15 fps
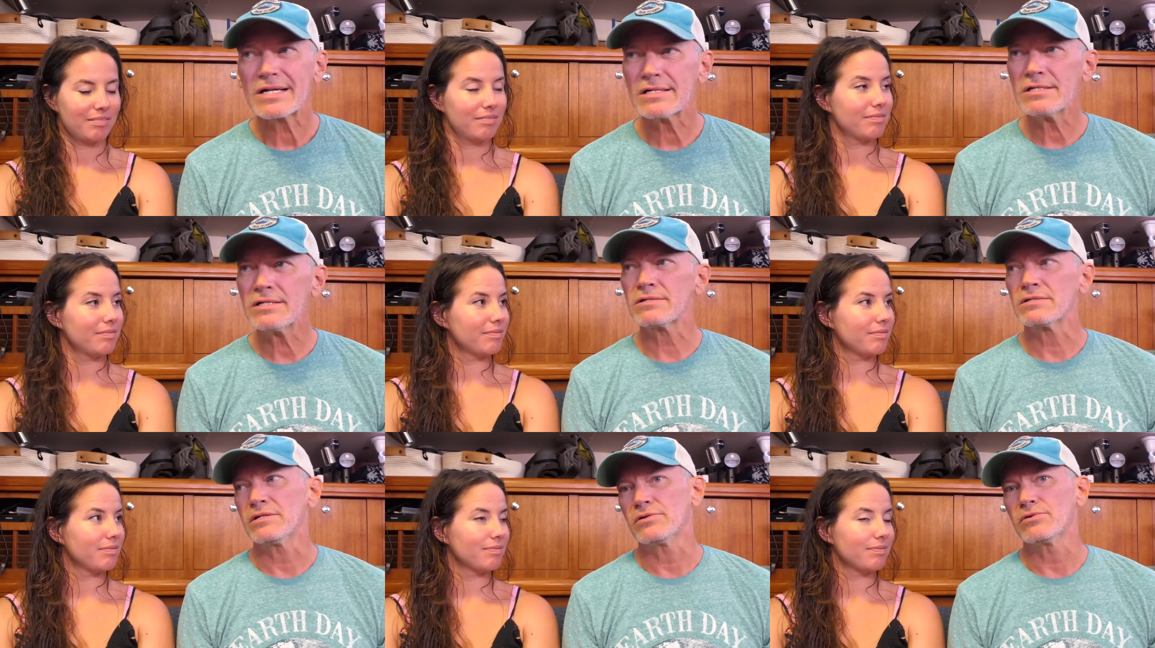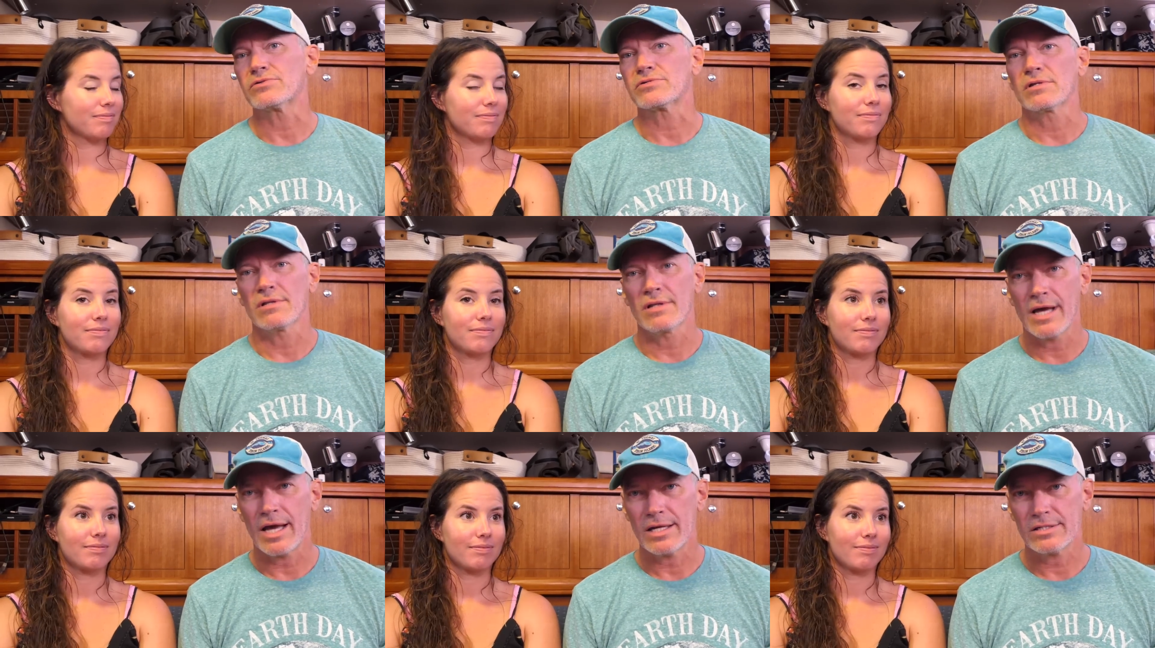Speaker 1: Clearly there's a
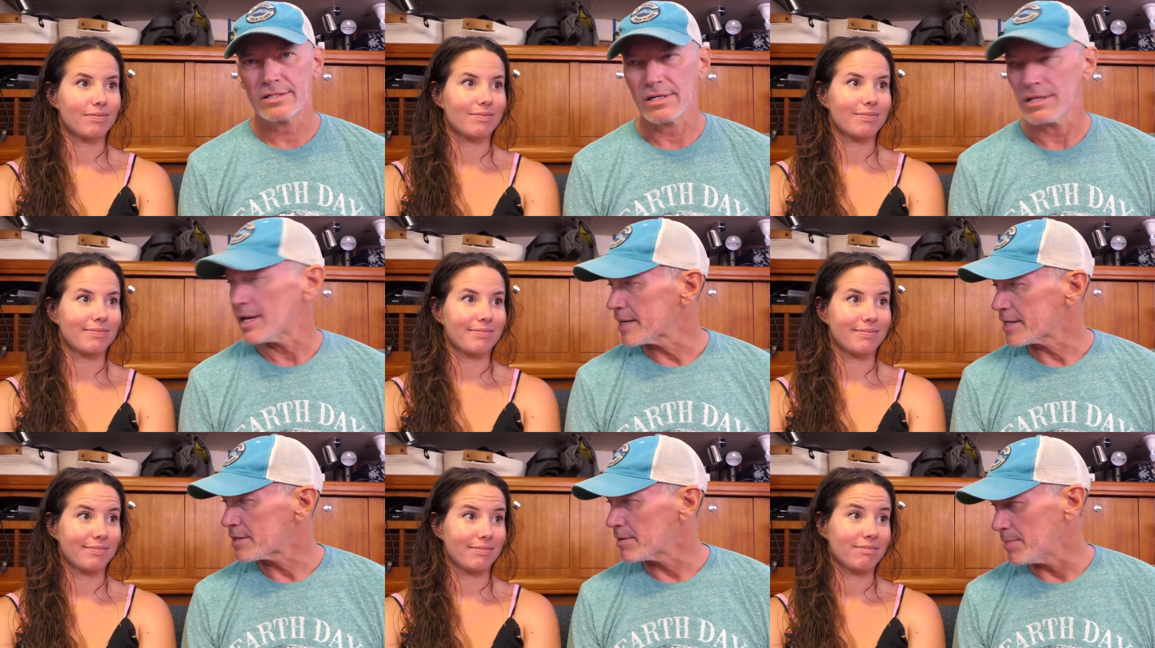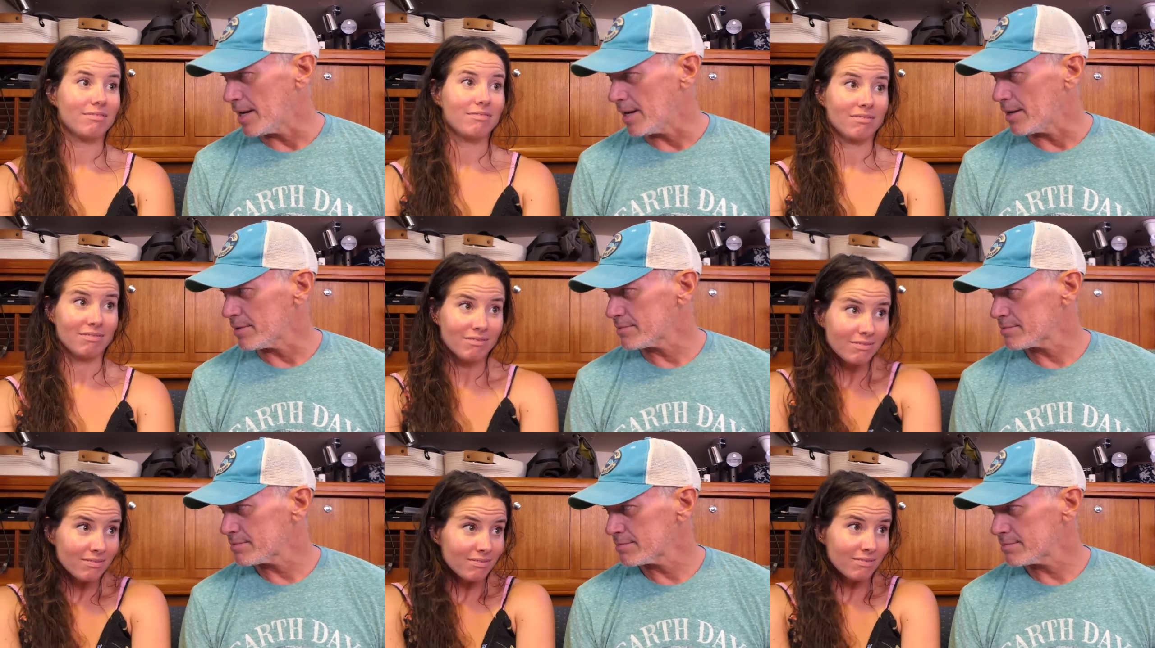lot to like
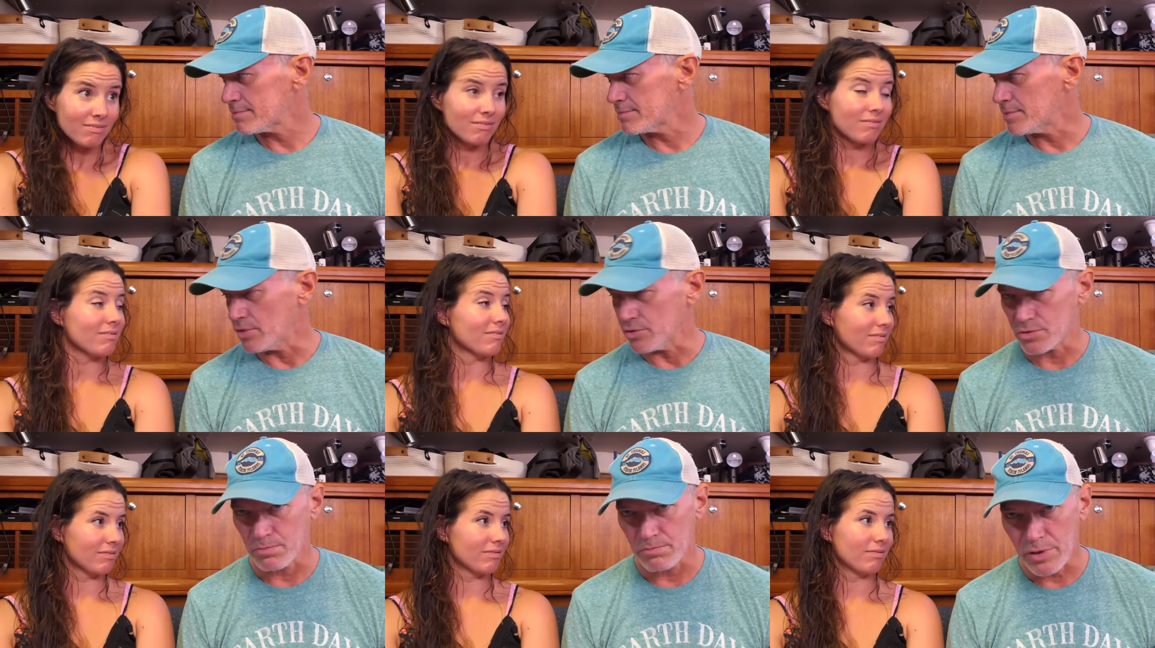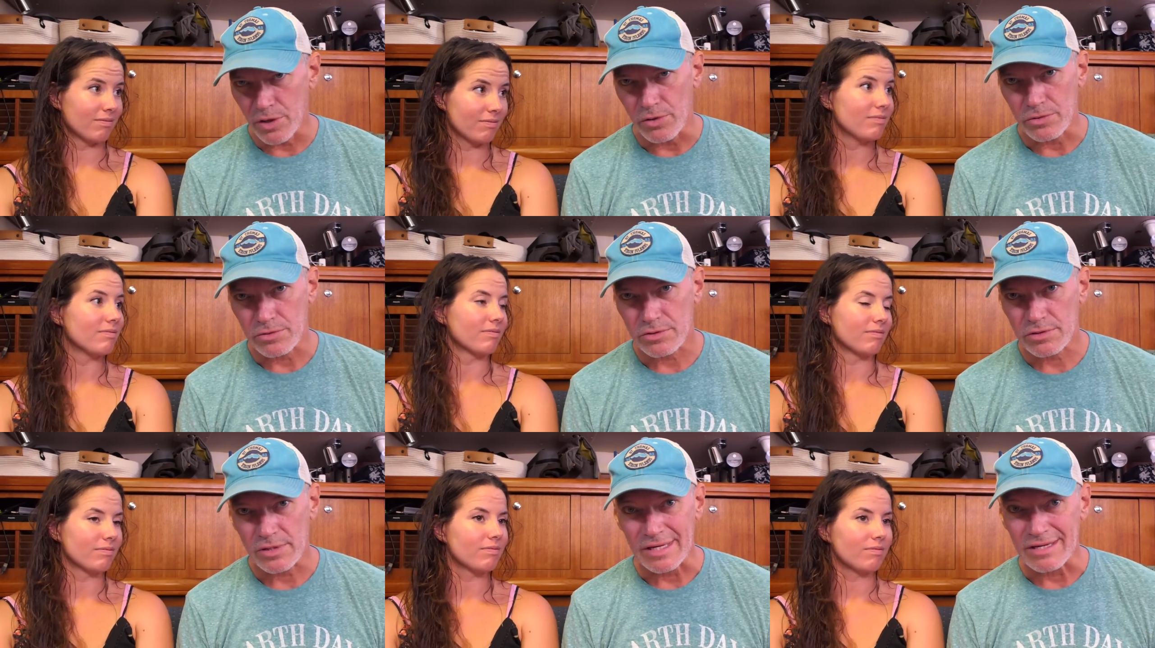about those
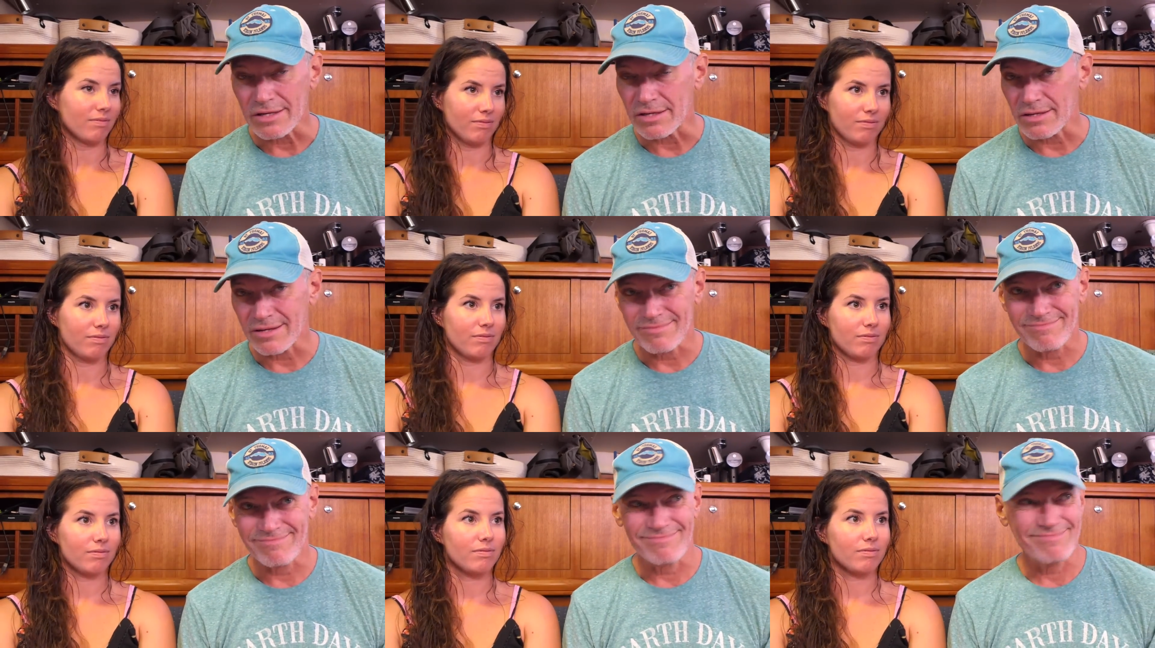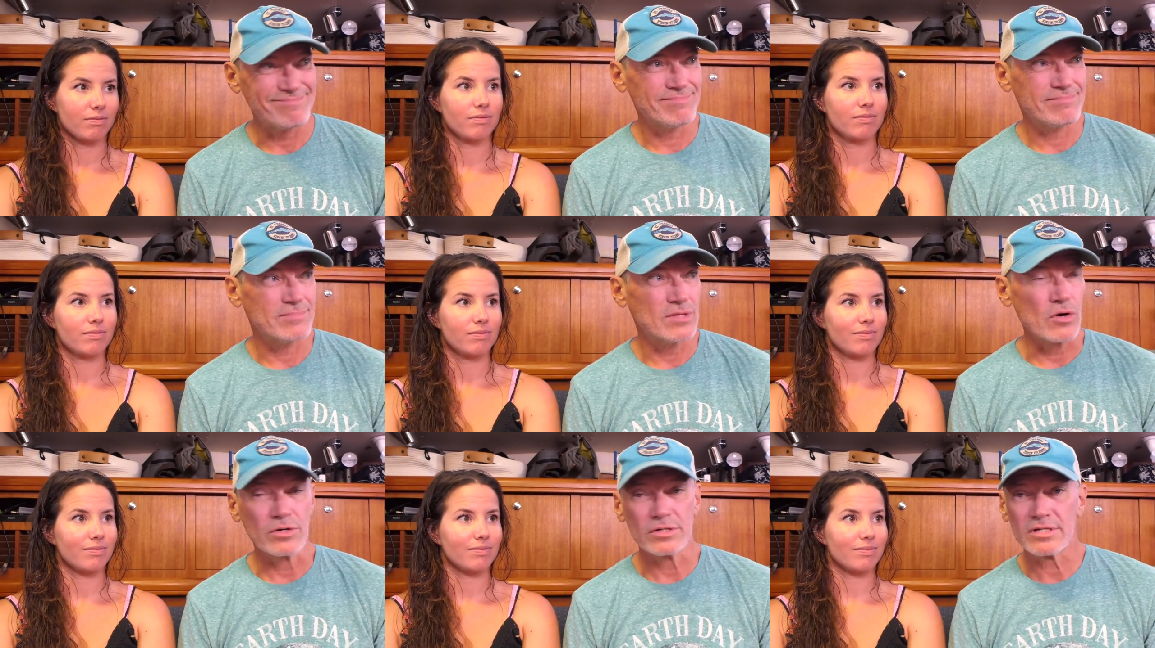boats, and
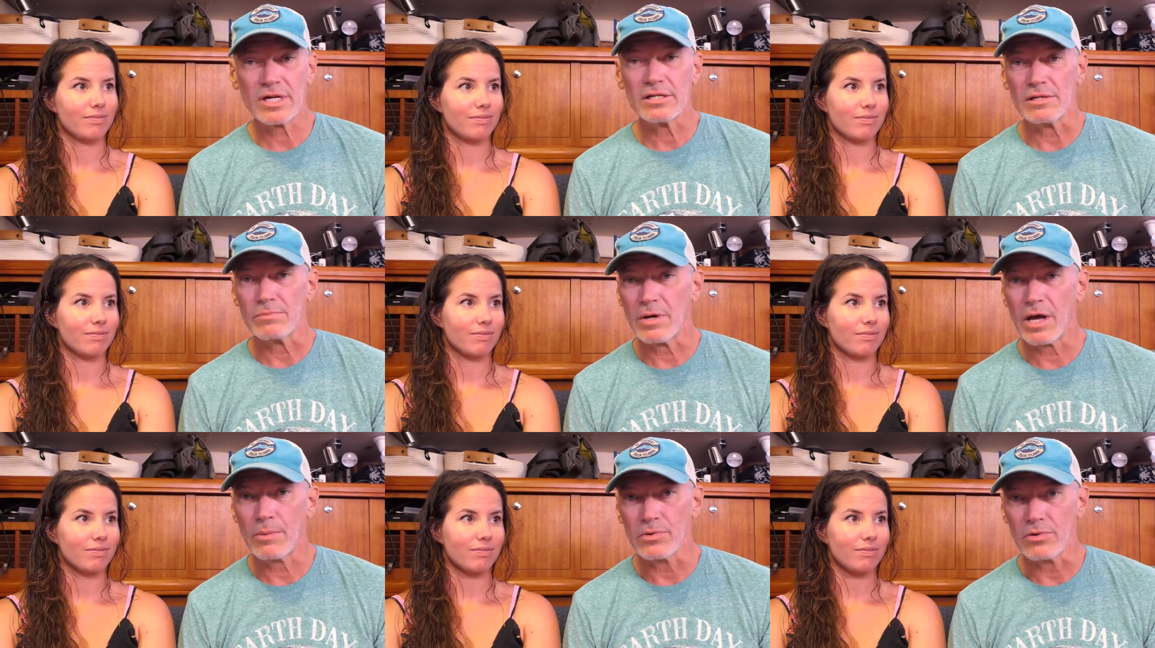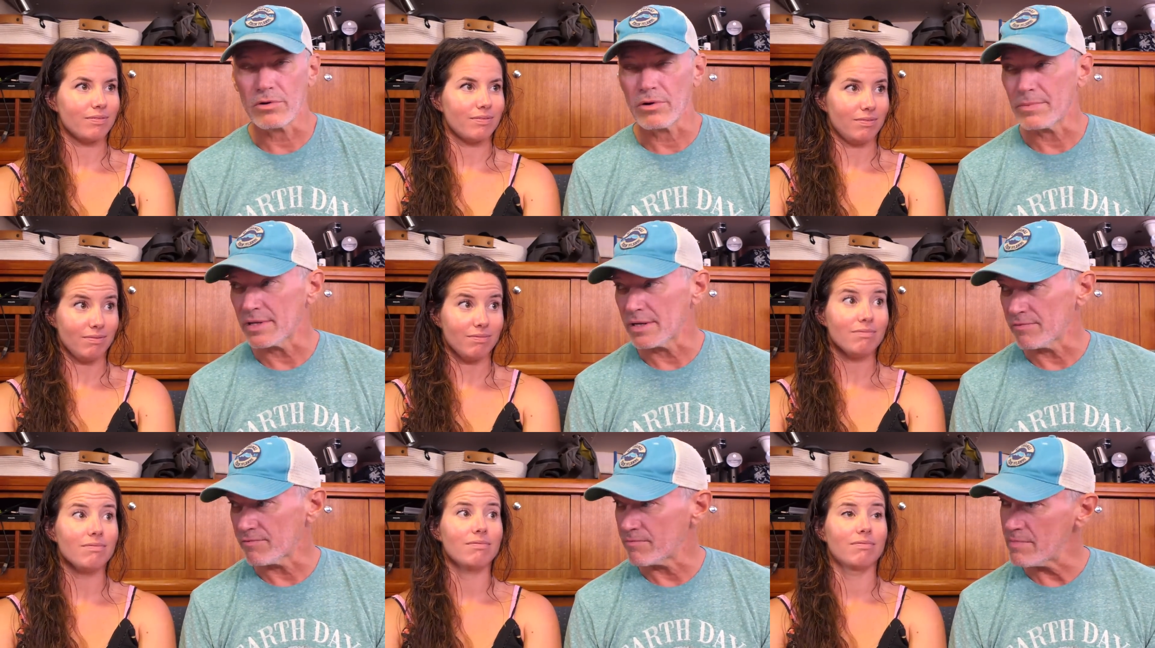they're insanely popular. I
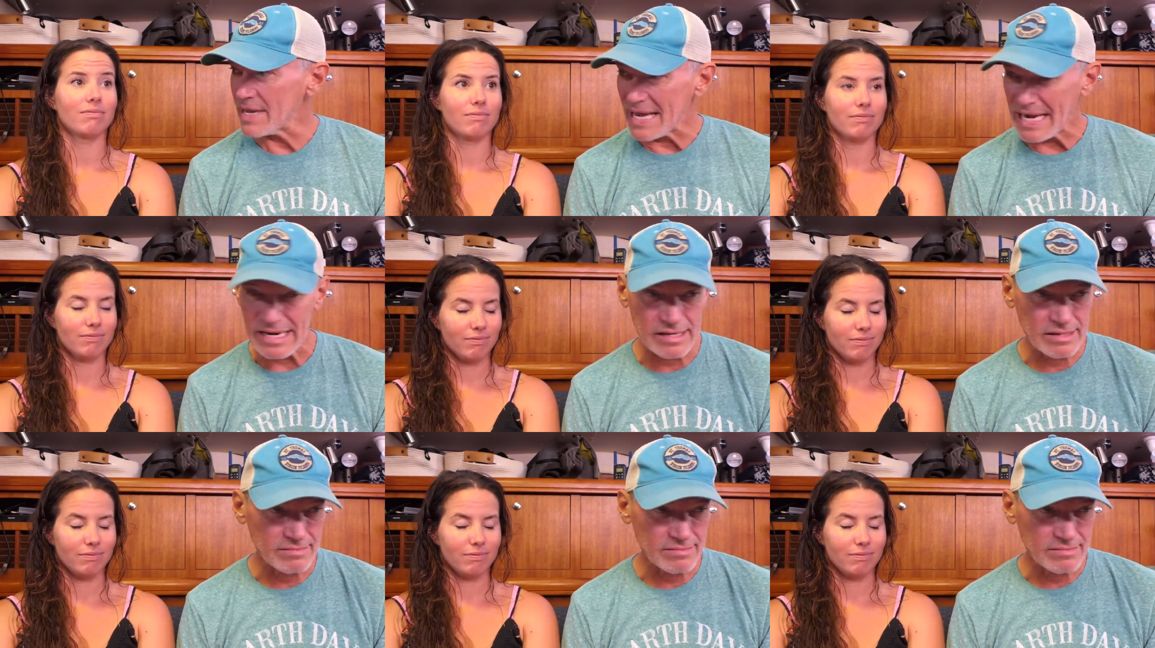mean, they've made